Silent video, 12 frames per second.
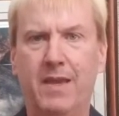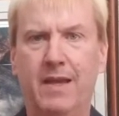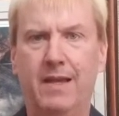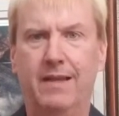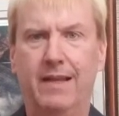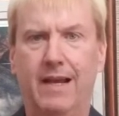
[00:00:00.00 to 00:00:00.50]

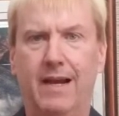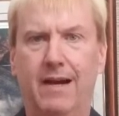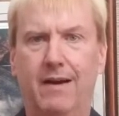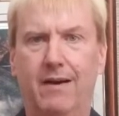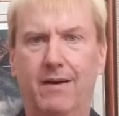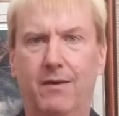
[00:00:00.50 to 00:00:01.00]

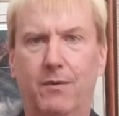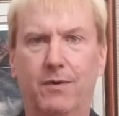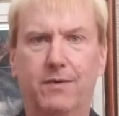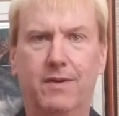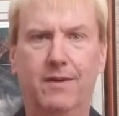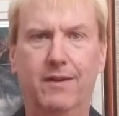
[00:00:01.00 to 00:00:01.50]
Now,
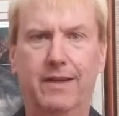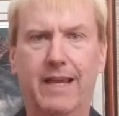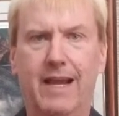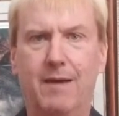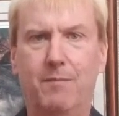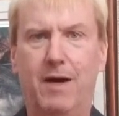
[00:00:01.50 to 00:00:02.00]
you're looking at
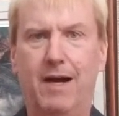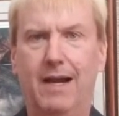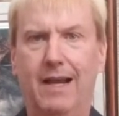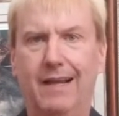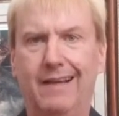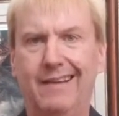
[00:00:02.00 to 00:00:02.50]

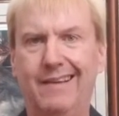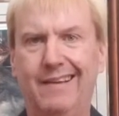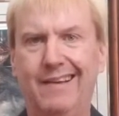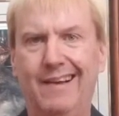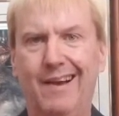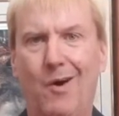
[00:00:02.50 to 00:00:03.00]
my
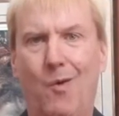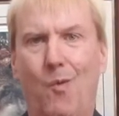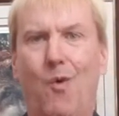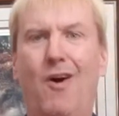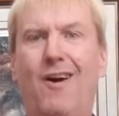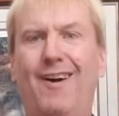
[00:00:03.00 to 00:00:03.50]

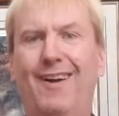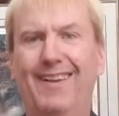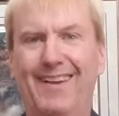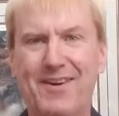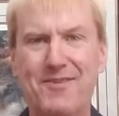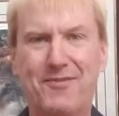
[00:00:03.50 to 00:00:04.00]
wall
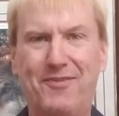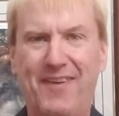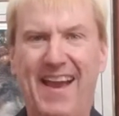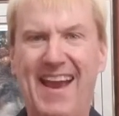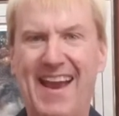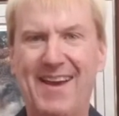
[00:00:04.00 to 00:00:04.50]
of
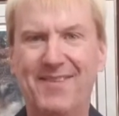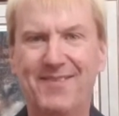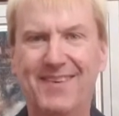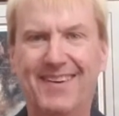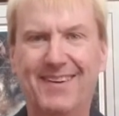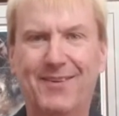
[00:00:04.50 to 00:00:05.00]

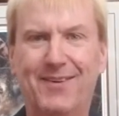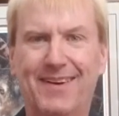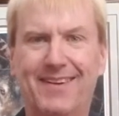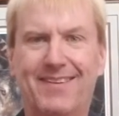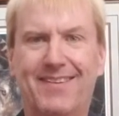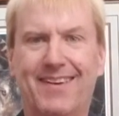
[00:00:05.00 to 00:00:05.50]
fame,
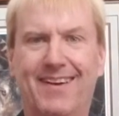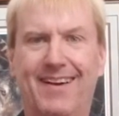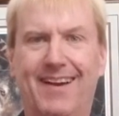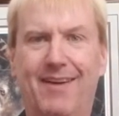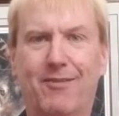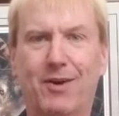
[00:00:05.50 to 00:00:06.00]
which
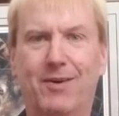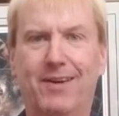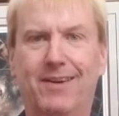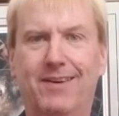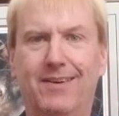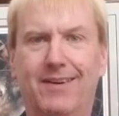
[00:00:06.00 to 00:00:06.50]
everyone
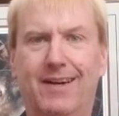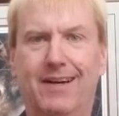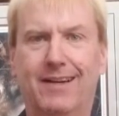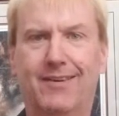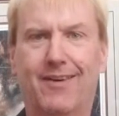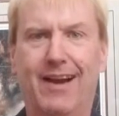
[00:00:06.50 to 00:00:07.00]
who
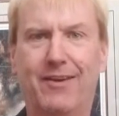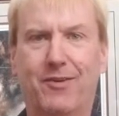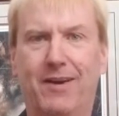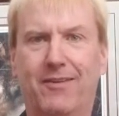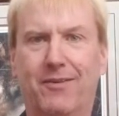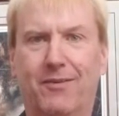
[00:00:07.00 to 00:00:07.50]
graduates
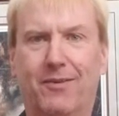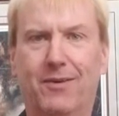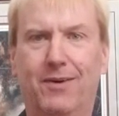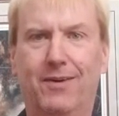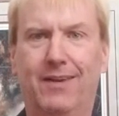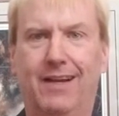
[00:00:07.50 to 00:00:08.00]
from
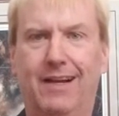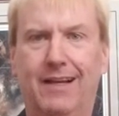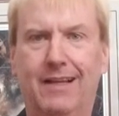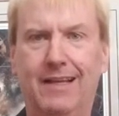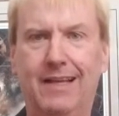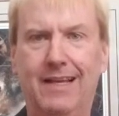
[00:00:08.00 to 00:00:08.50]
school
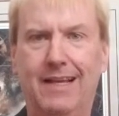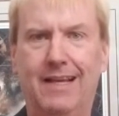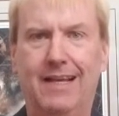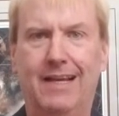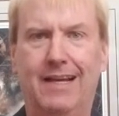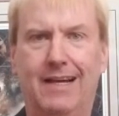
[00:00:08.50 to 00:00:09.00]

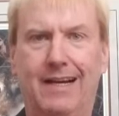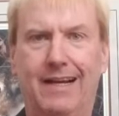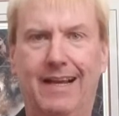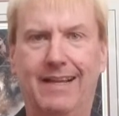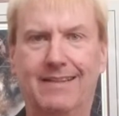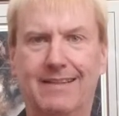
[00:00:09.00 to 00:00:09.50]

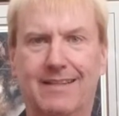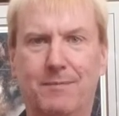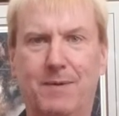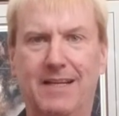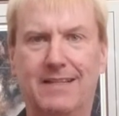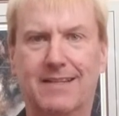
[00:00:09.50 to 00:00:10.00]

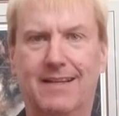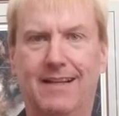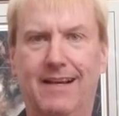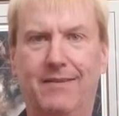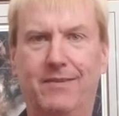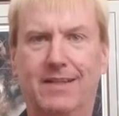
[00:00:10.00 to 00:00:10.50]
anticipates they'll
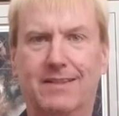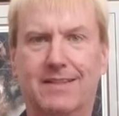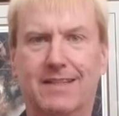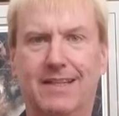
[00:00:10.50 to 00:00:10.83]
have this